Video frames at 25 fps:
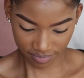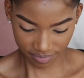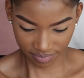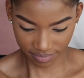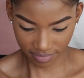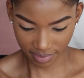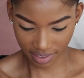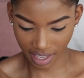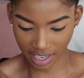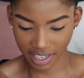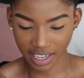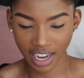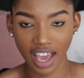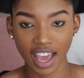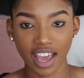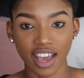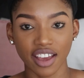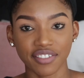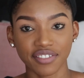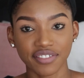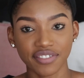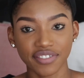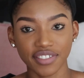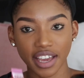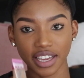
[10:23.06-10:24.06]
Then I
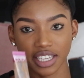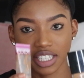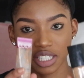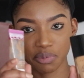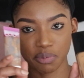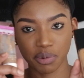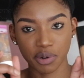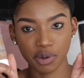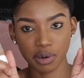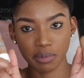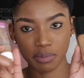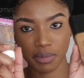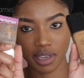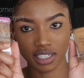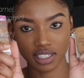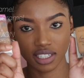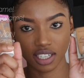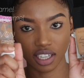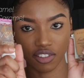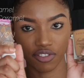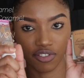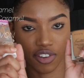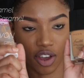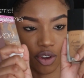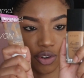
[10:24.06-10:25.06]
have
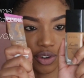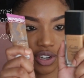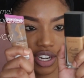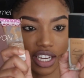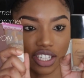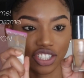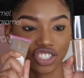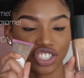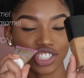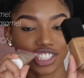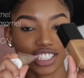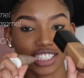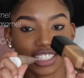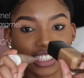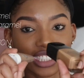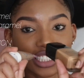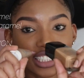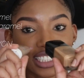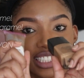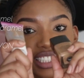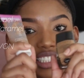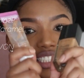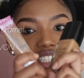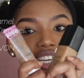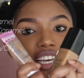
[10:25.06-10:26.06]
experimental foundations.
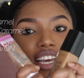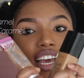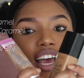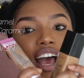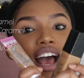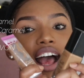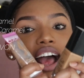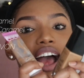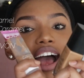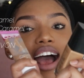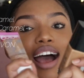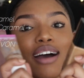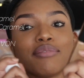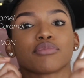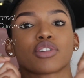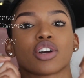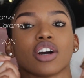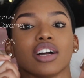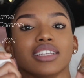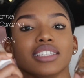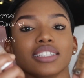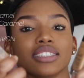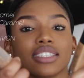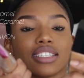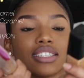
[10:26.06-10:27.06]
I'm
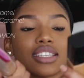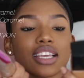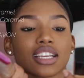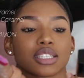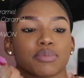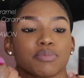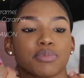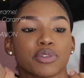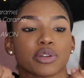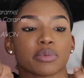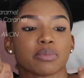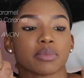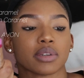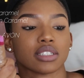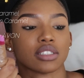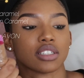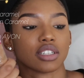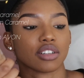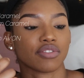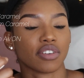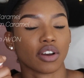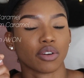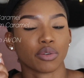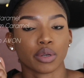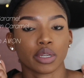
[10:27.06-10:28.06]
calling these experimental
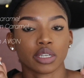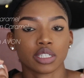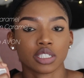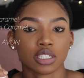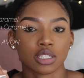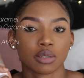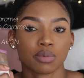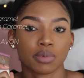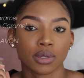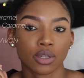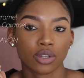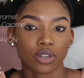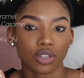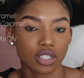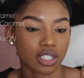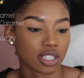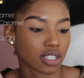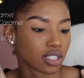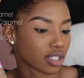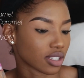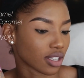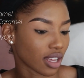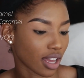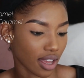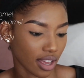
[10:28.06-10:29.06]
foundations
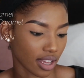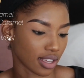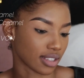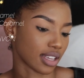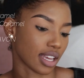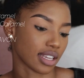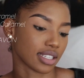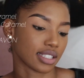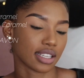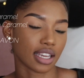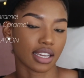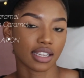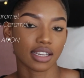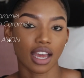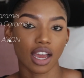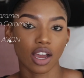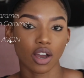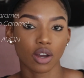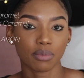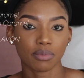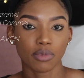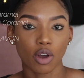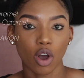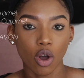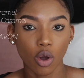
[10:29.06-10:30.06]
because, as I said,
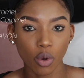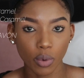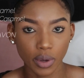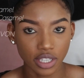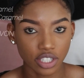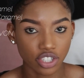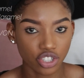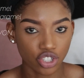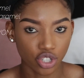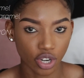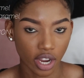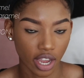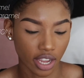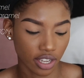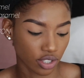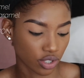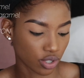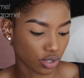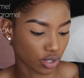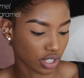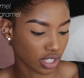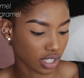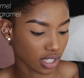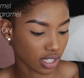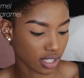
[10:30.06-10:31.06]
I'm always trying to
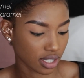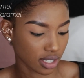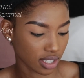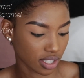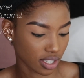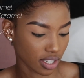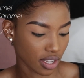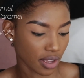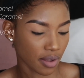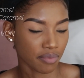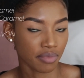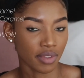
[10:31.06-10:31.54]
just...